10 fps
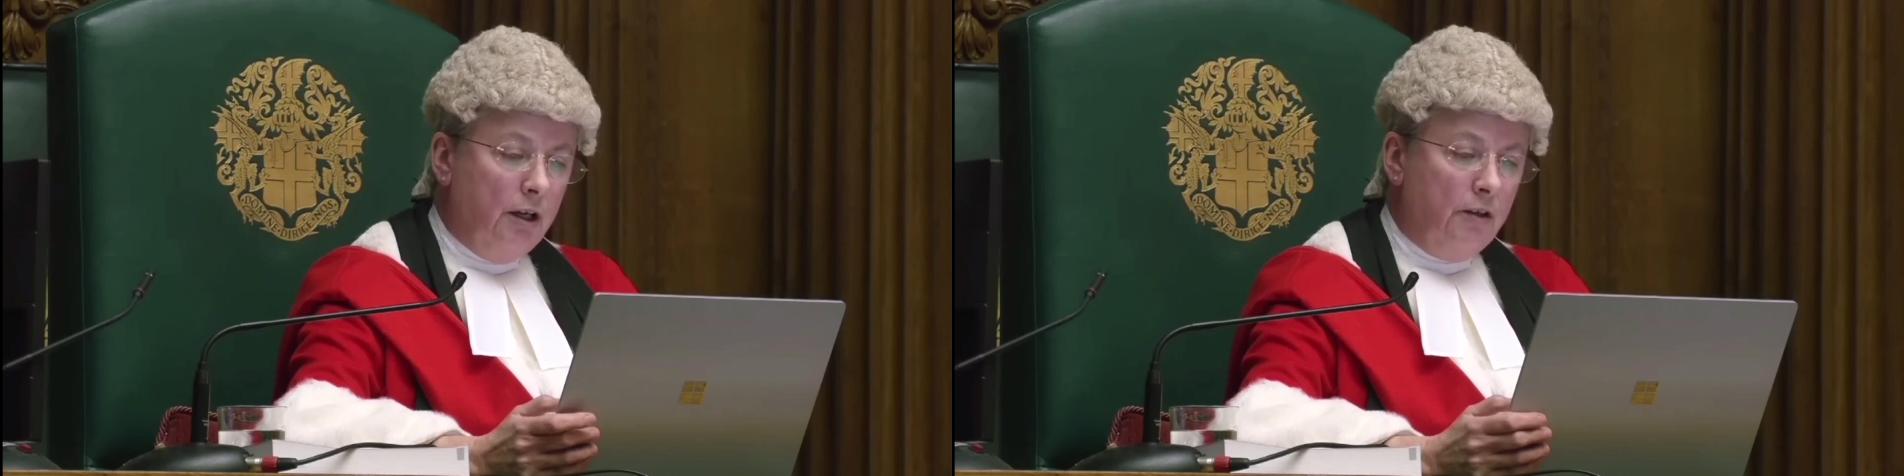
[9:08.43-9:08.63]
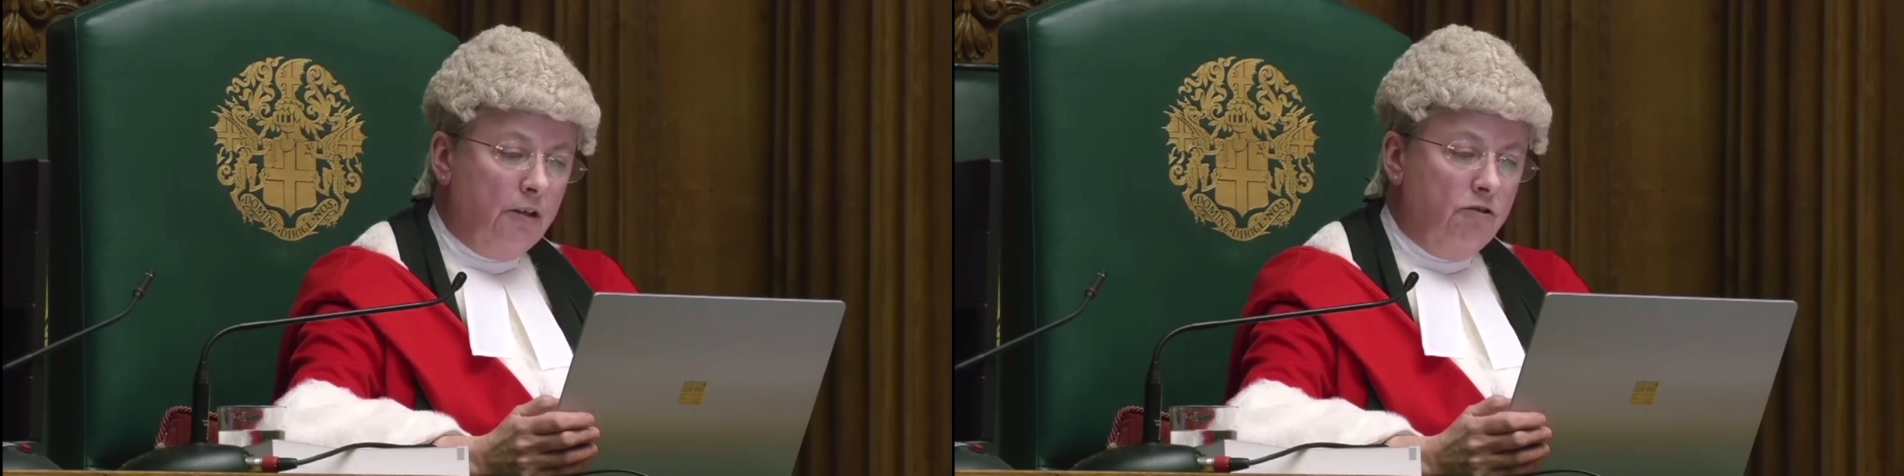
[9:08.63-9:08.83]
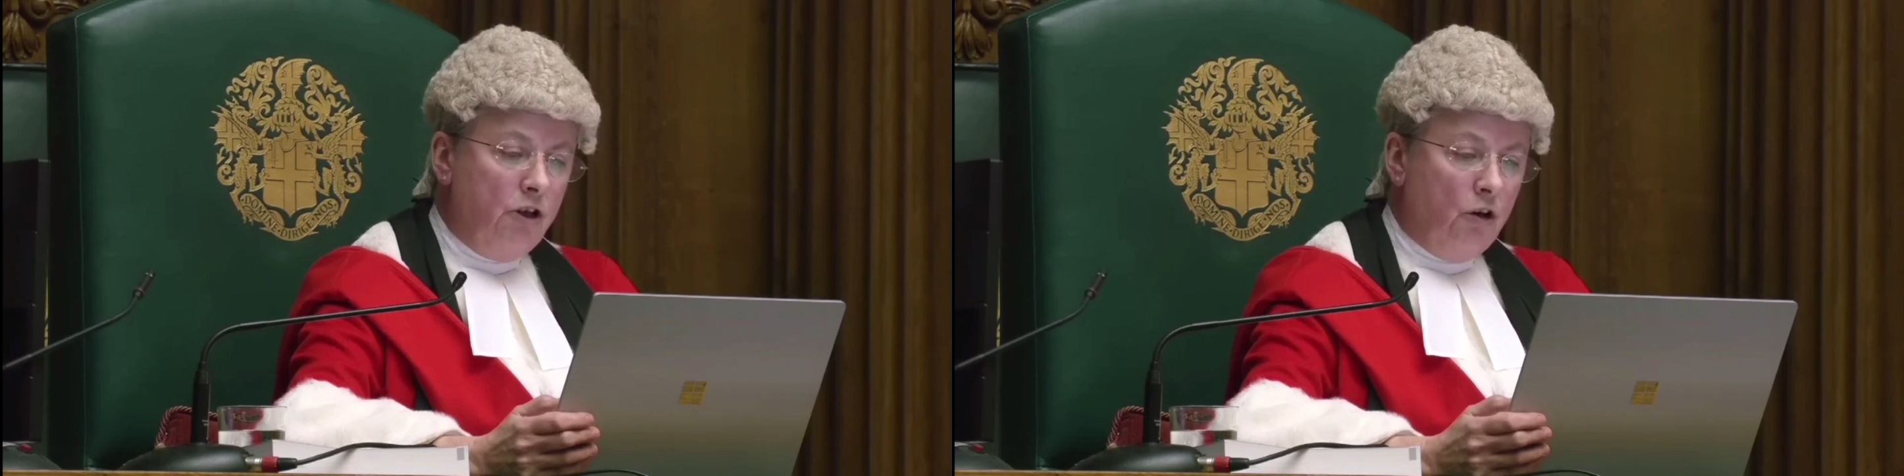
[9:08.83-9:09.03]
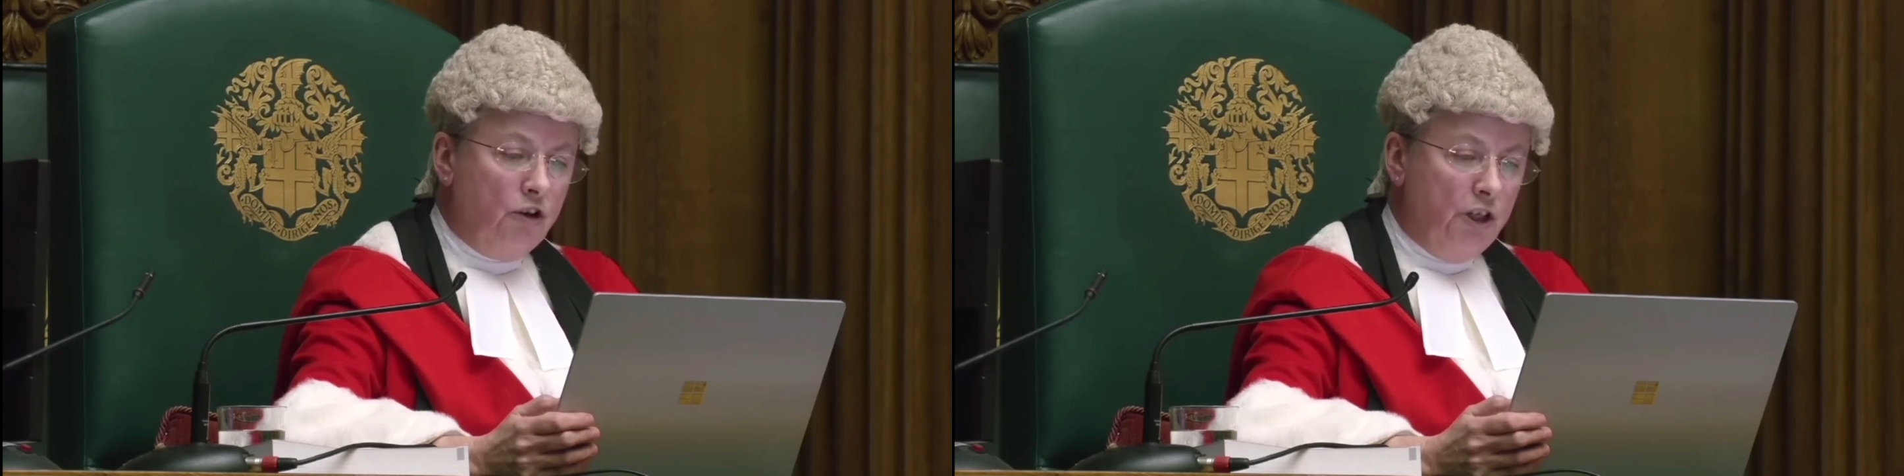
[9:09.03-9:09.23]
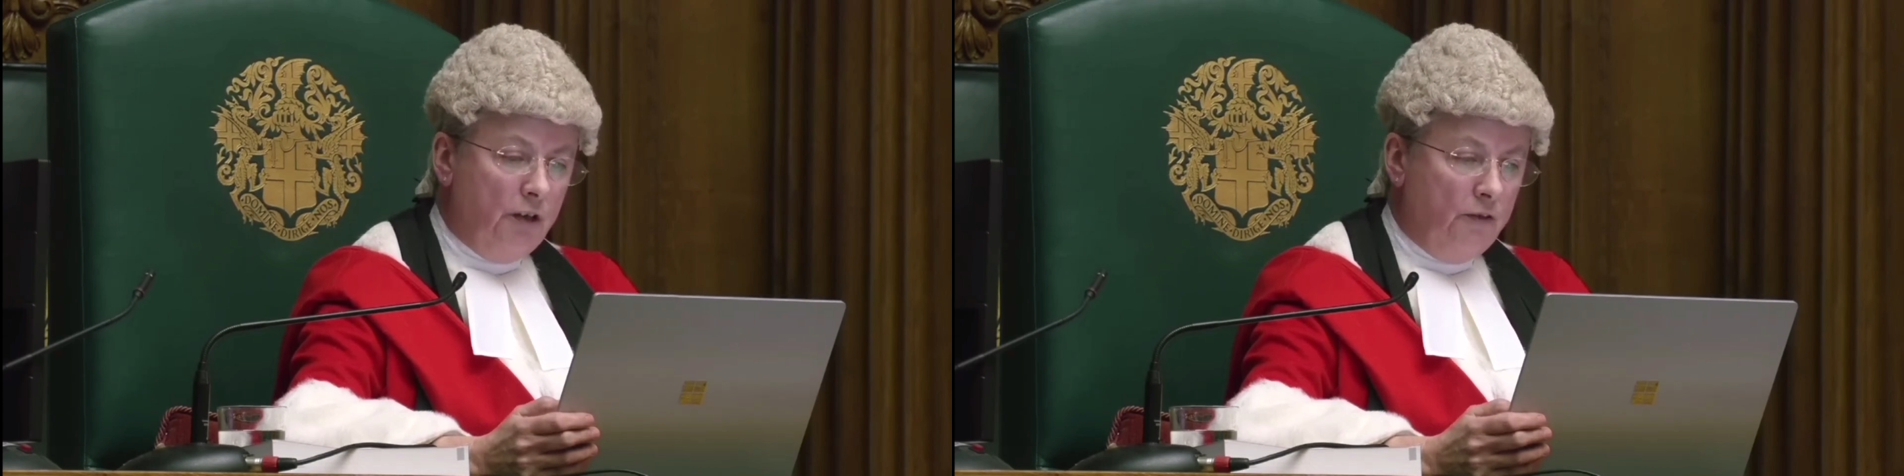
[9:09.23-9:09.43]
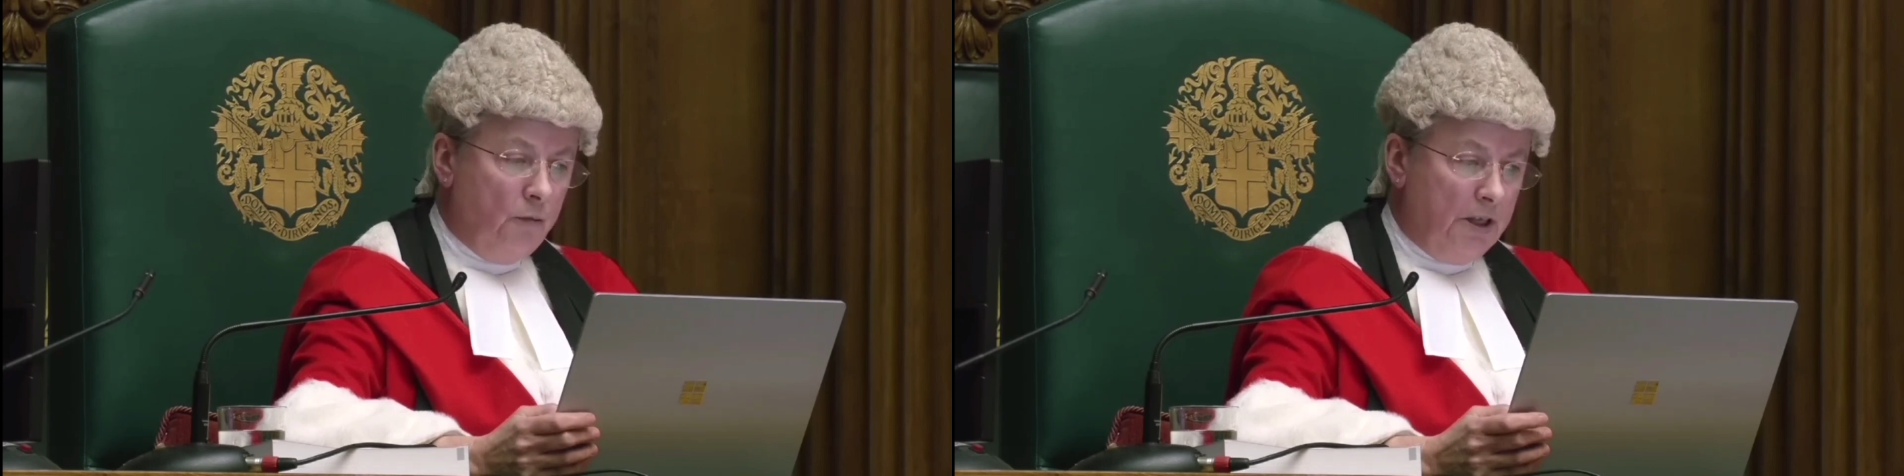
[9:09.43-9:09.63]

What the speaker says: and the chronology of your